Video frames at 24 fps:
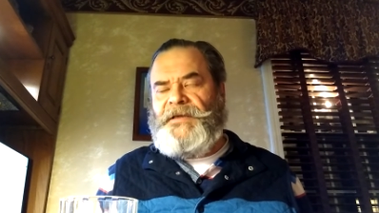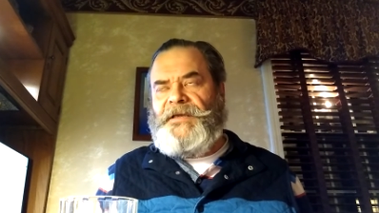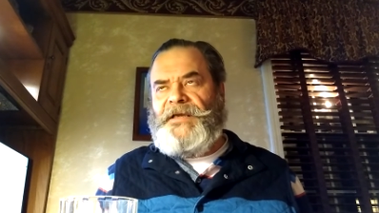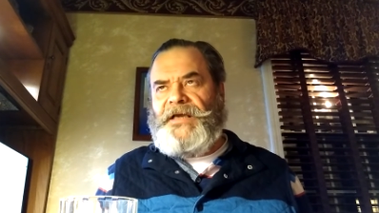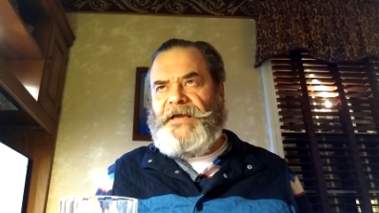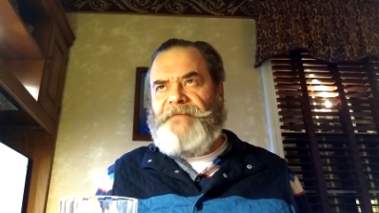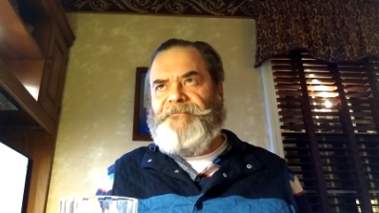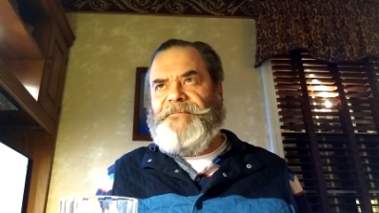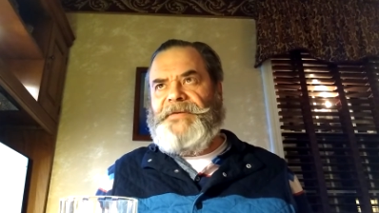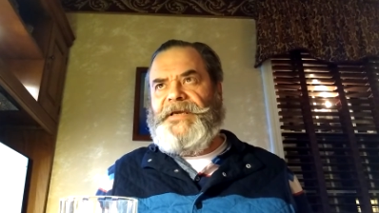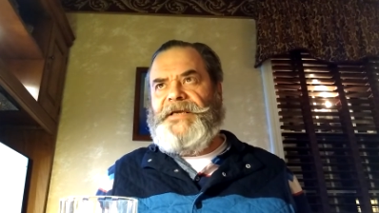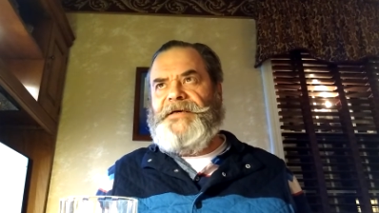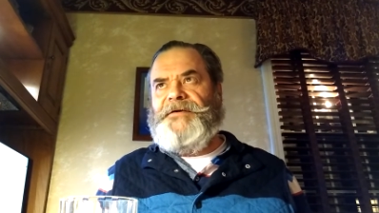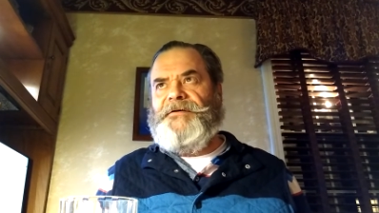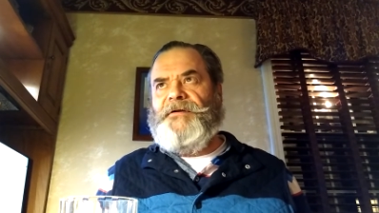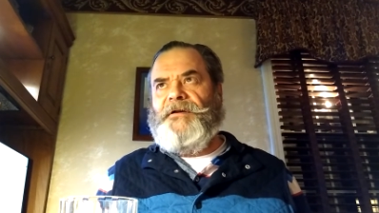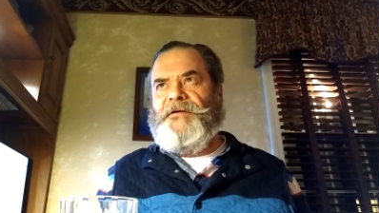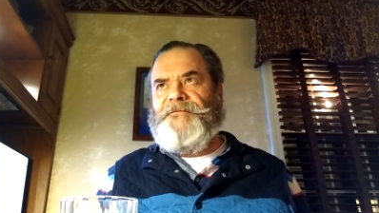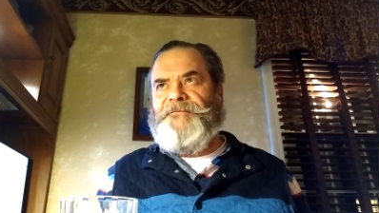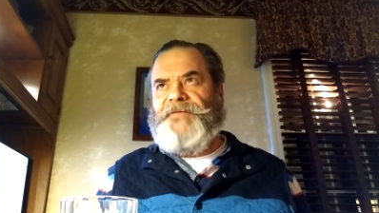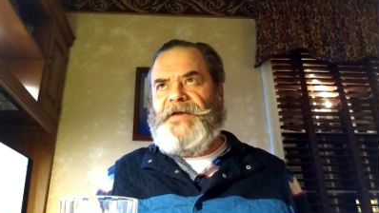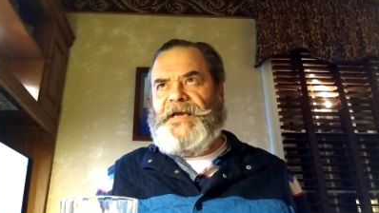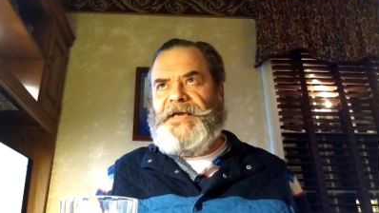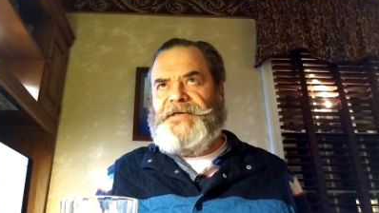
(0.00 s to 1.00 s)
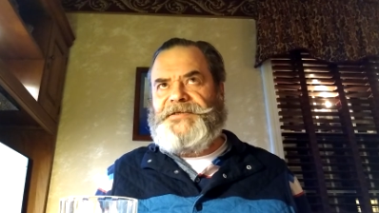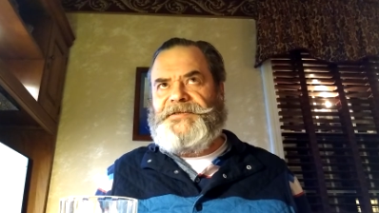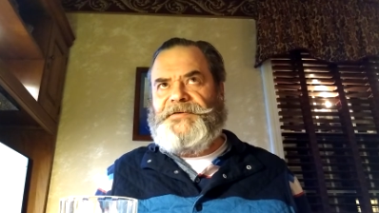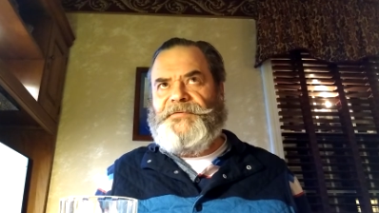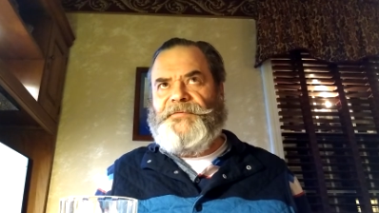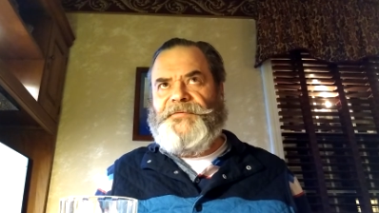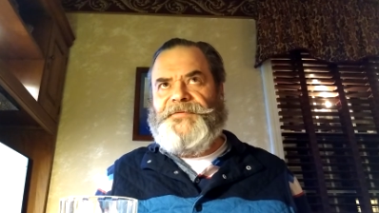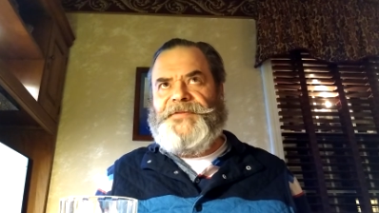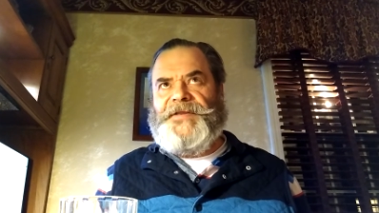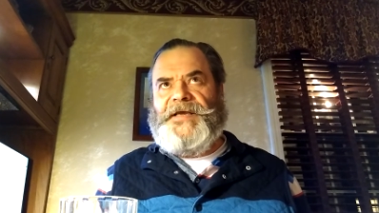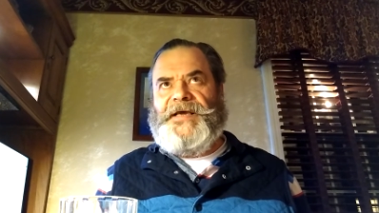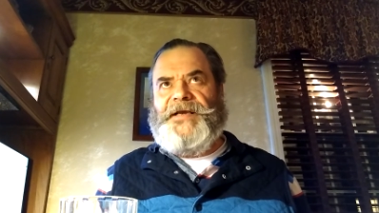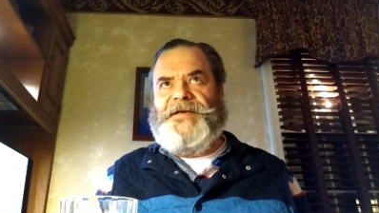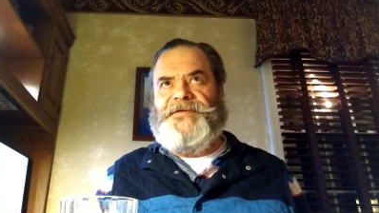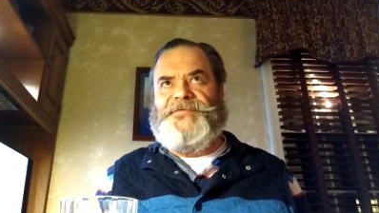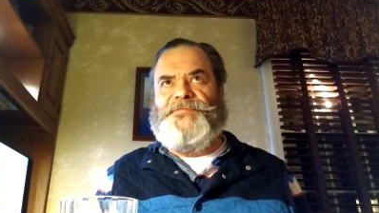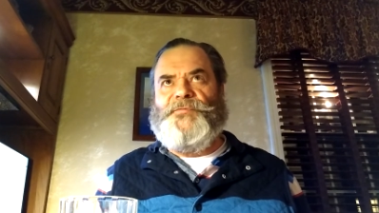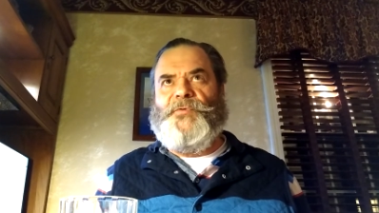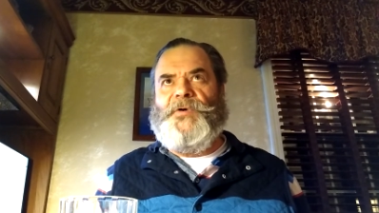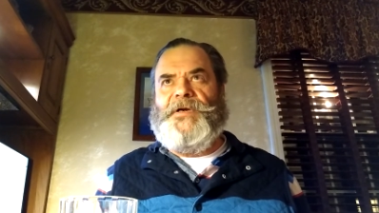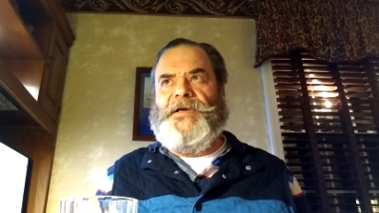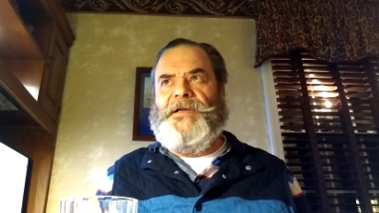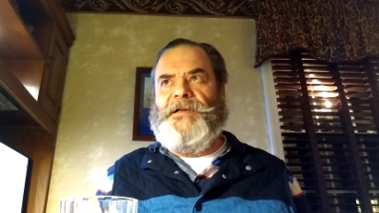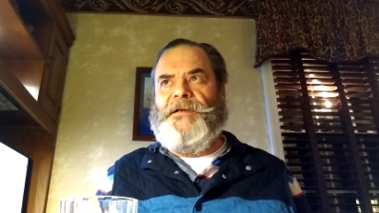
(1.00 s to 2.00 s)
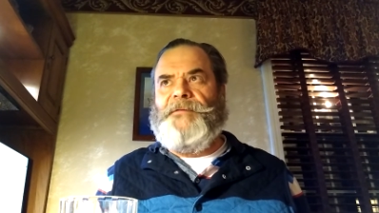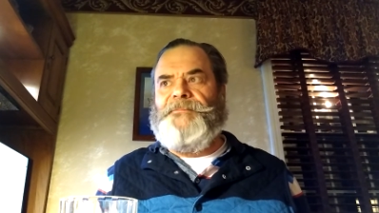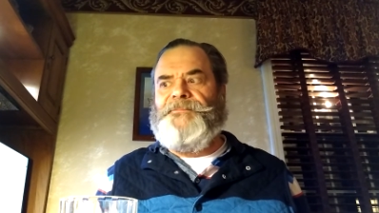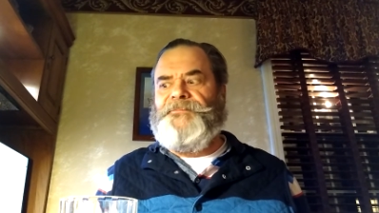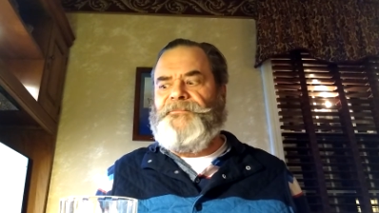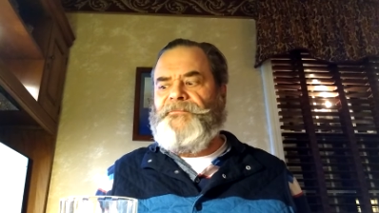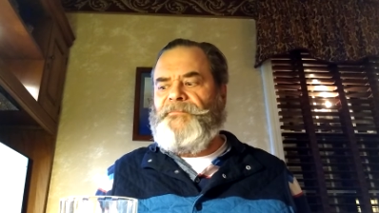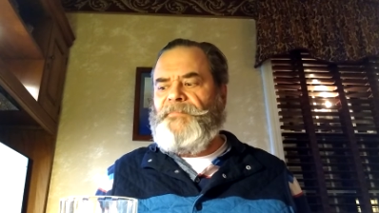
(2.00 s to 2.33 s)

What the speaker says: I've made an old fashioned with that as well.